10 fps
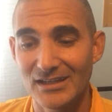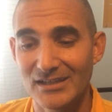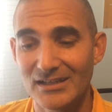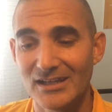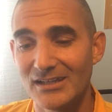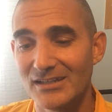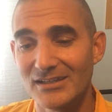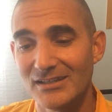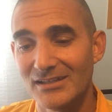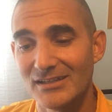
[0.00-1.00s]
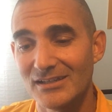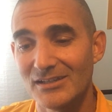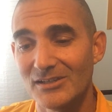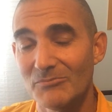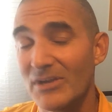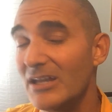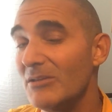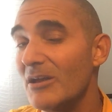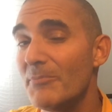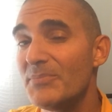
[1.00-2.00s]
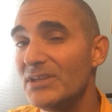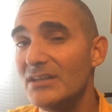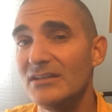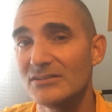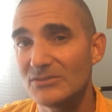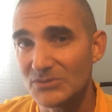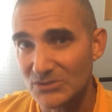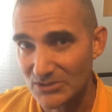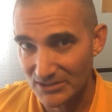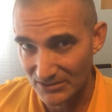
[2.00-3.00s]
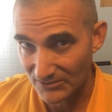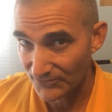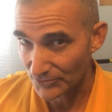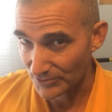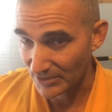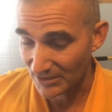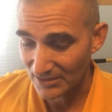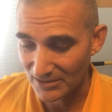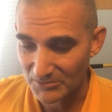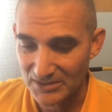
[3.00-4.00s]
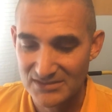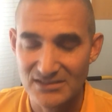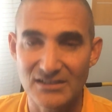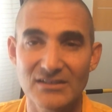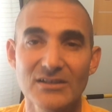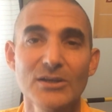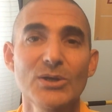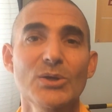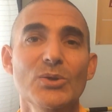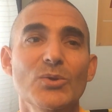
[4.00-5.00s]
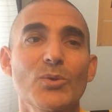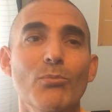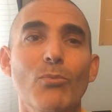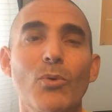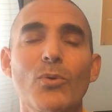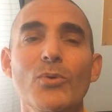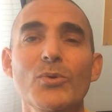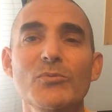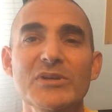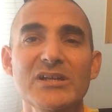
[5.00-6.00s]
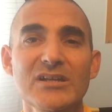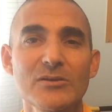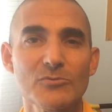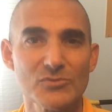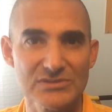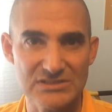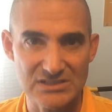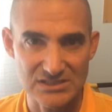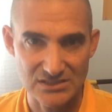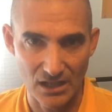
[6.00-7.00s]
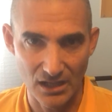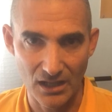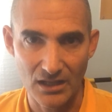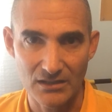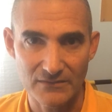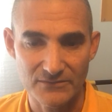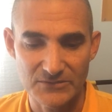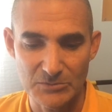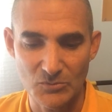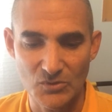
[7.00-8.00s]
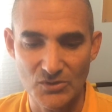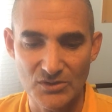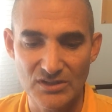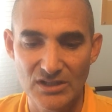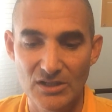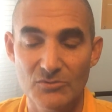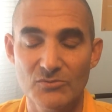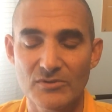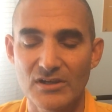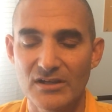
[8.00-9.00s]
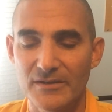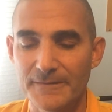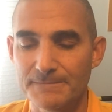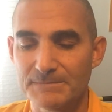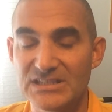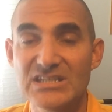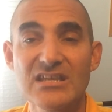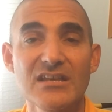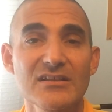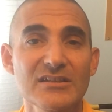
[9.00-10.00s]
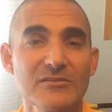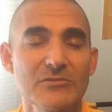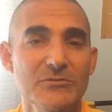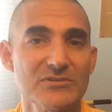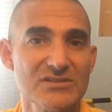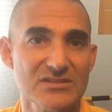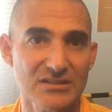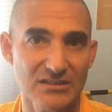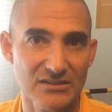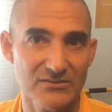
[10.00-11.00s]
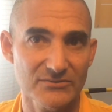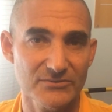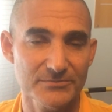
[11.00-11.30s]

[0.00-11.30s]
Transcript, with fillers: And my appeal to your inner Ferengi by saying, the more we resolve, the more healing we receive,